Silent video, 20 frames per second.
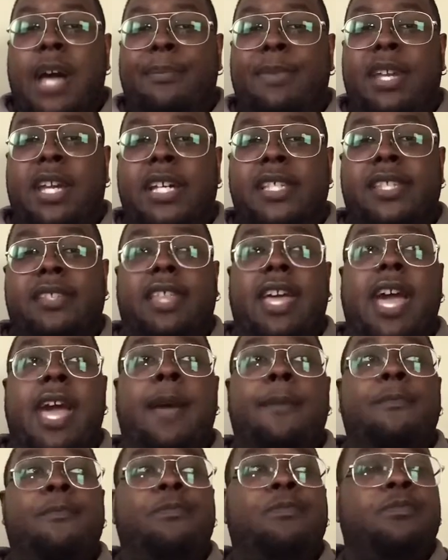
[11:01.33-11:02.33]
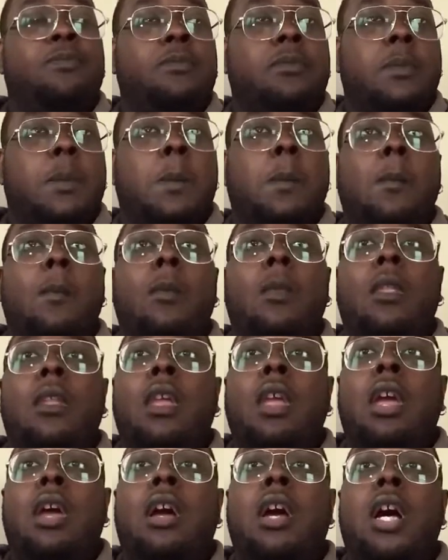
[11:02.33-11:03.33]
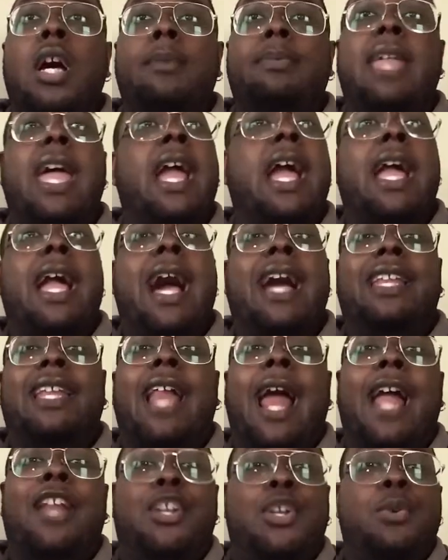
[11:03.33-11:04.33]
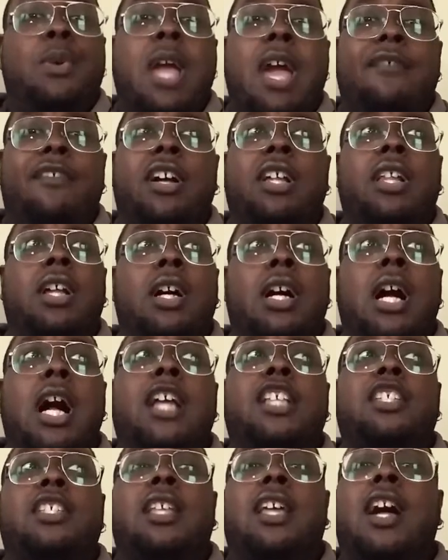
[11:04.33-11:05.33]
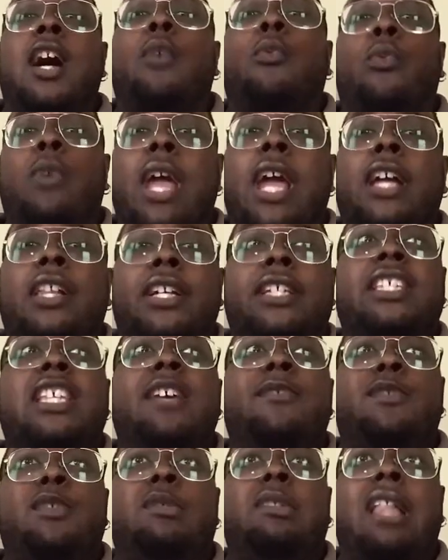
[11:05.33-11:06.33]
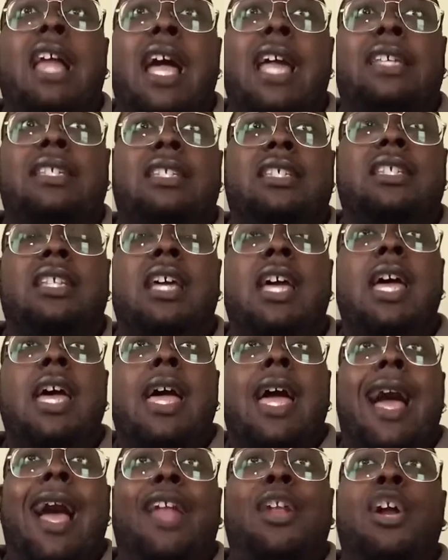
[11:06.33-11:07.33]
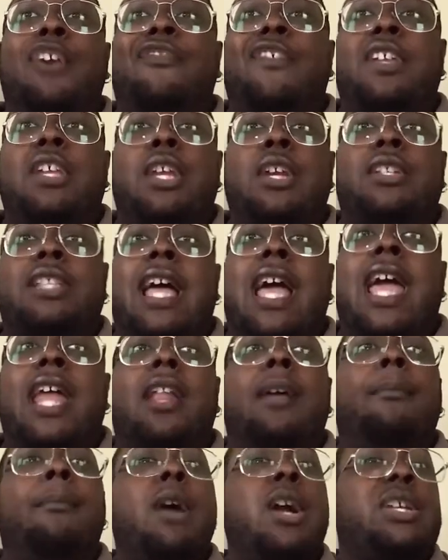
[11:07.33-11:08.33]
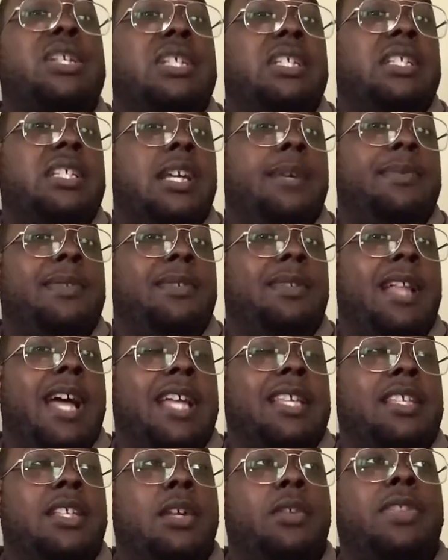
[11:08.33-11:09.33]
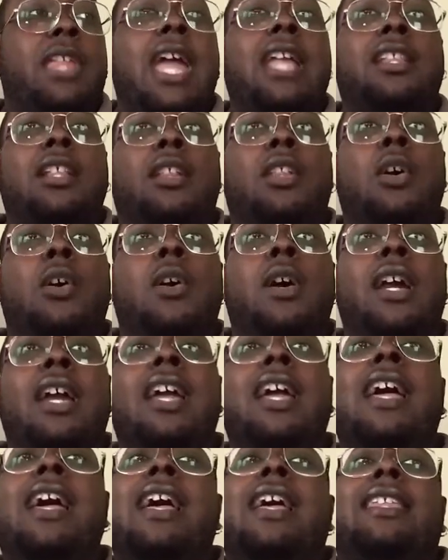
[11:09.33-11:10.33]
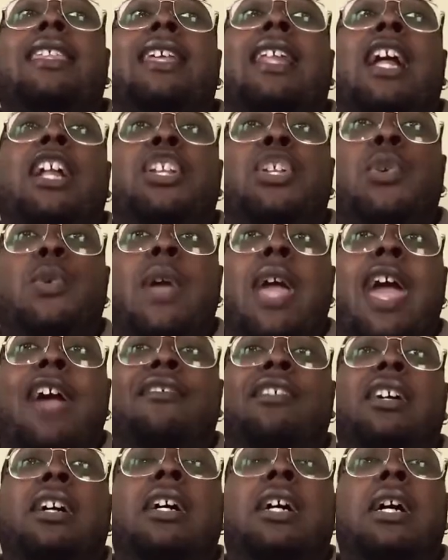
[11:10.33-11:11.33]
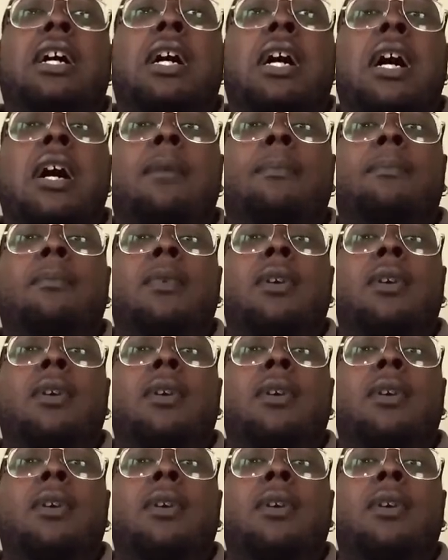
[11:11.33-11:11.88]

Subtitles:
because of that. Thanking God that I do have a regular substitute license. I know for years I had an emergency substitute license, so thank the Lord that I do have a